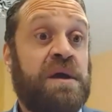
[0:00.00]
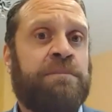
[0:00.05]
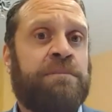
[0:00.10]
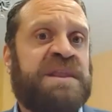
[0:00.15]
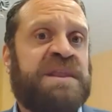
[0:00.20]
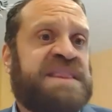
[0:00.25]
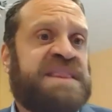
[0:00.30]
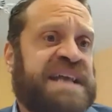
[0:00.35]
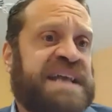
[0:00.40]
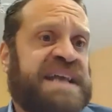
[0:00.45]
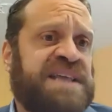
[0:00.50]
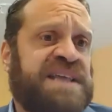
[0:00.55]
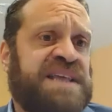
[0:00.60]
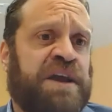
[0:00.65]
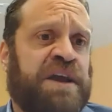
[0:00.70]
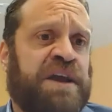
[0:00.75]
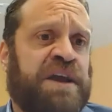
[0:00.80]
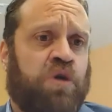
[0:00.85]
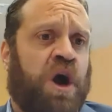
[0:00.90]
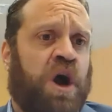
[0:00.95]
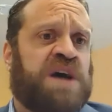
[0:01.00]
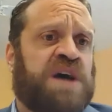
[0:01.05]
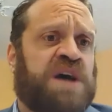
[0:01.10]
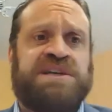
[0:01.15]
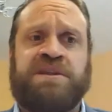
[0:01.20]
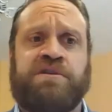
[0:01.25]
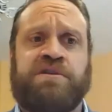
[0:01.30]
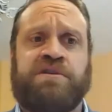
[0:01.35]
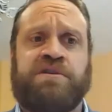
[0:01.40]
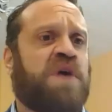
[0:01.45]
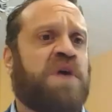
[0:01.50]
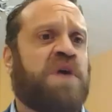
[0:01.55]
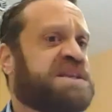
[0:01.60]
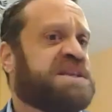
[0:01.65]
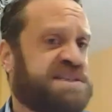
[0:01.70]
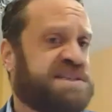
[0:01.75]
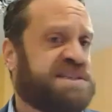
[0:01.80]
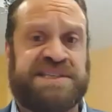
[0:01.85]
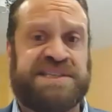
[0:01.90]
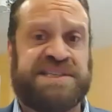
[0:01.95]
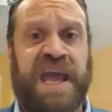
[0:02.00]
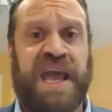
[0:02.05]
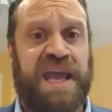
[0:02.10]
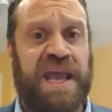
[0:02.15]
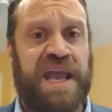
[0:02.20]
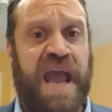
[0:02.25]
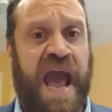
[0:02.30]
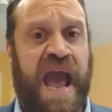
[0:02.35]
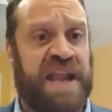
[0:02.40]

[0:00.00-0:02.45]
But that's like crossing the Red Sea.